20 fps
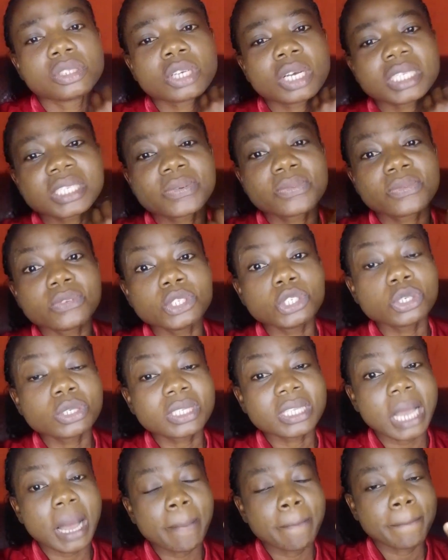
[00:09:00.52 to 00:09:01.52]
just
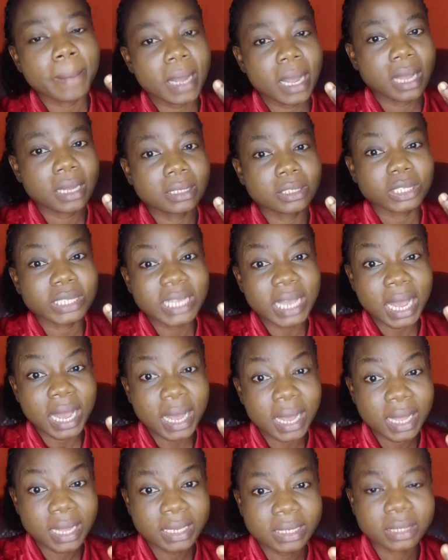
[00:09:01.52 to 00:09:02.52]
use their
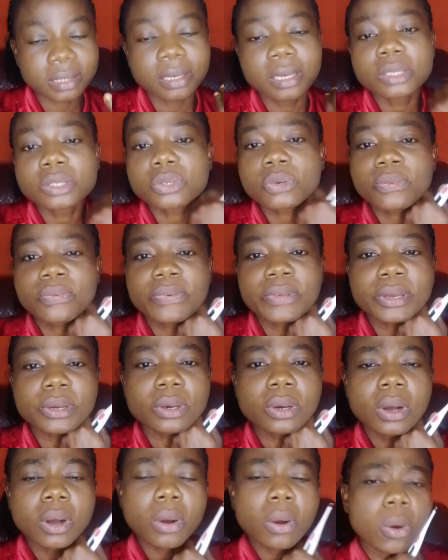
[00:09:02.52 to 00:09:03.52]
hand to feel,
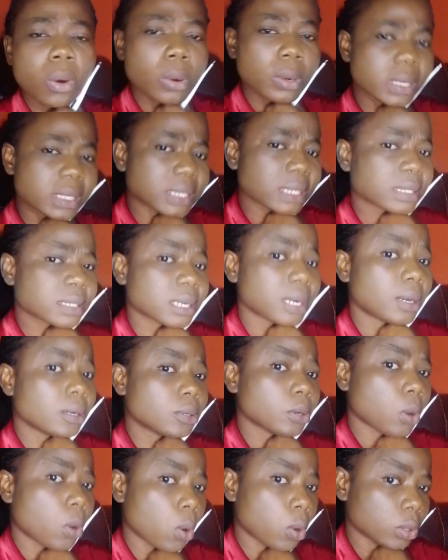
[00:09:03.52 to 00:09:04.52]
oh, is this
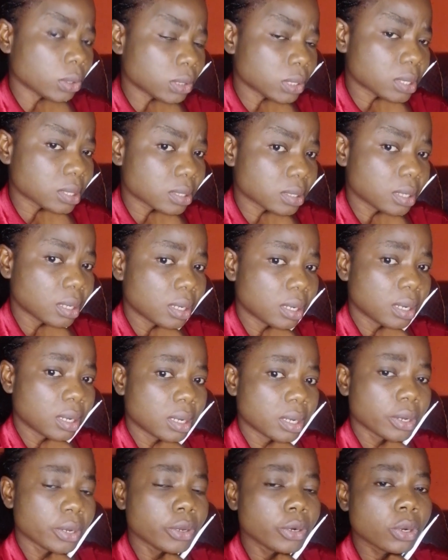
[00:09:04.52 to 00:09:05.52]
child hot?
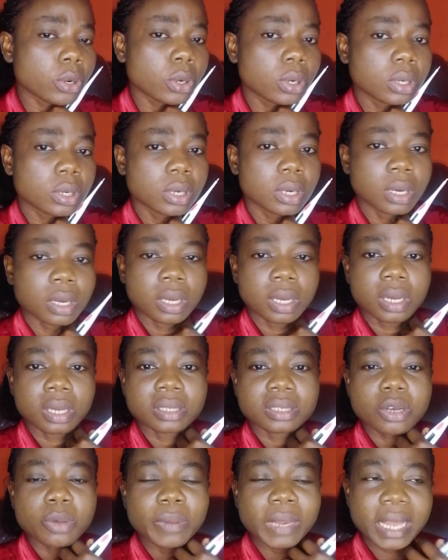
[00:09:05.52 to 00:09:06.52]

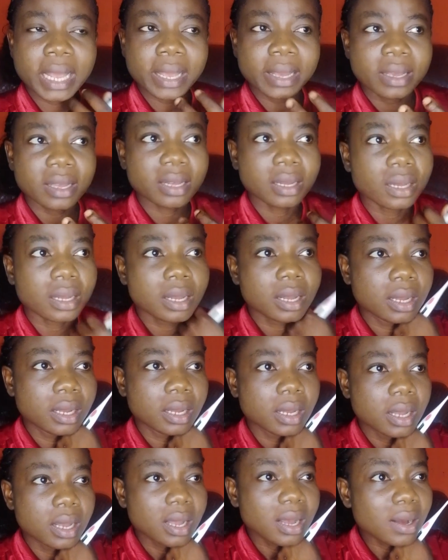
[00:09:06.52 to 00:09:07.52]
They'll be like,
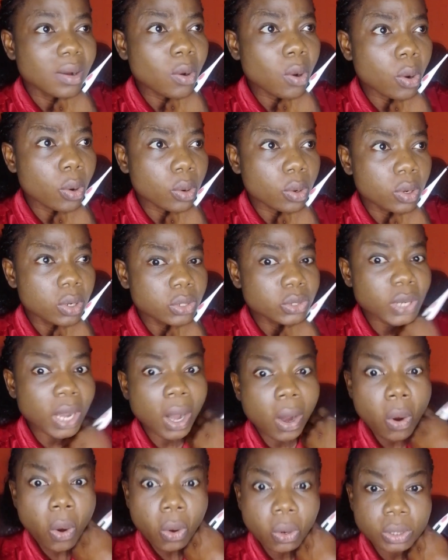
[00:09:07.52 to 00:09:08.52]
oh, you're
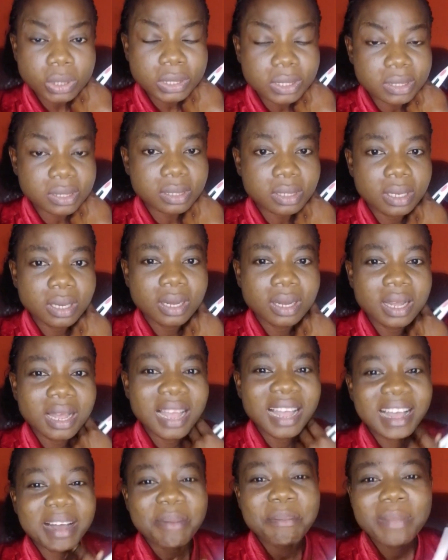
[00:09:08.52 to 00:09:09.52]
hot,
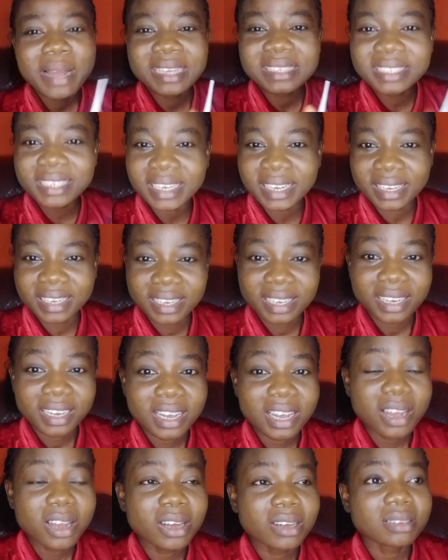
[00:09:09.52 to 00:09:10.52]
my dear.
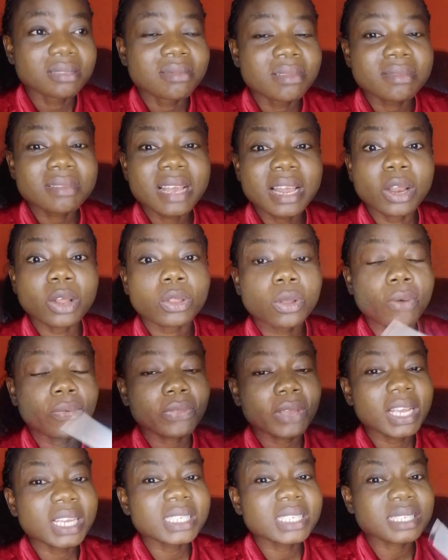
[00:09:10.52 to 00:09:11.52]
A lot of
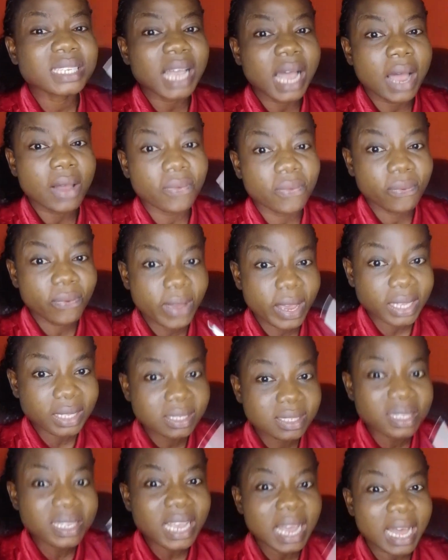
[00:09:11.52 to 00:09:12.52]
things
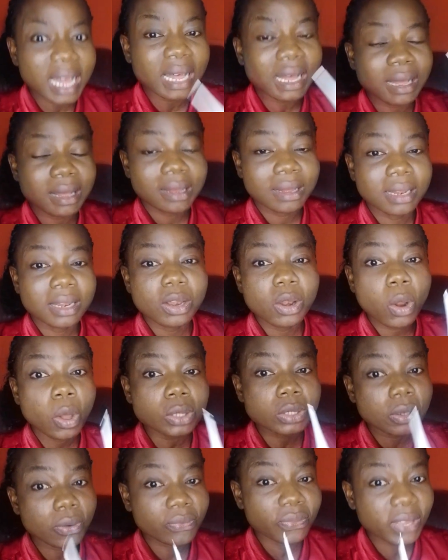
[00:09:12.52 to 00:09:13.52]
that
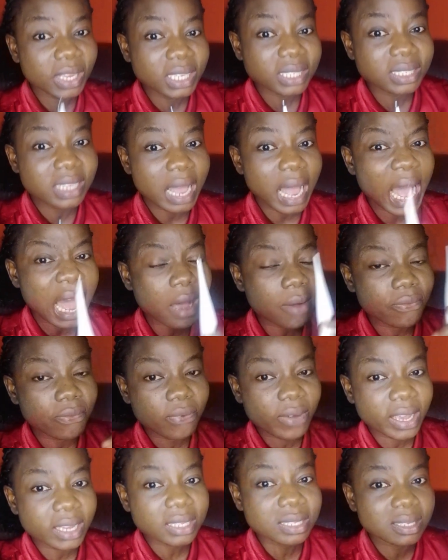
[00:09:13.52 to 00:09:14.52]

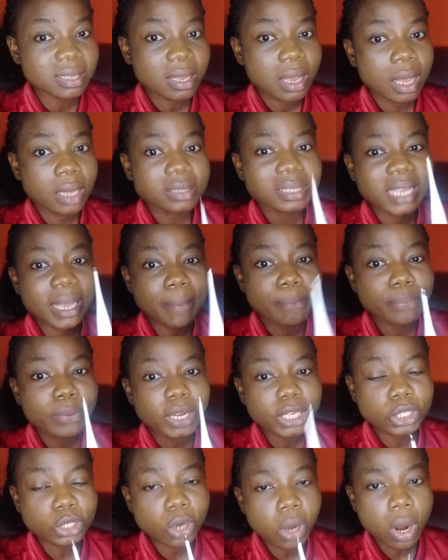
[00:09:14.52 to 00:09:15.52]
affect
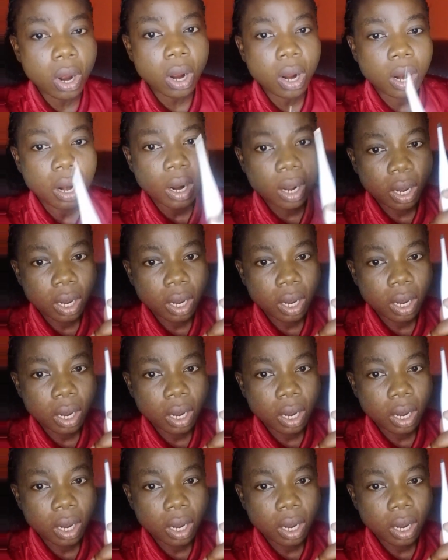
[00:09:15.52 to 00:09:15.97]
temperature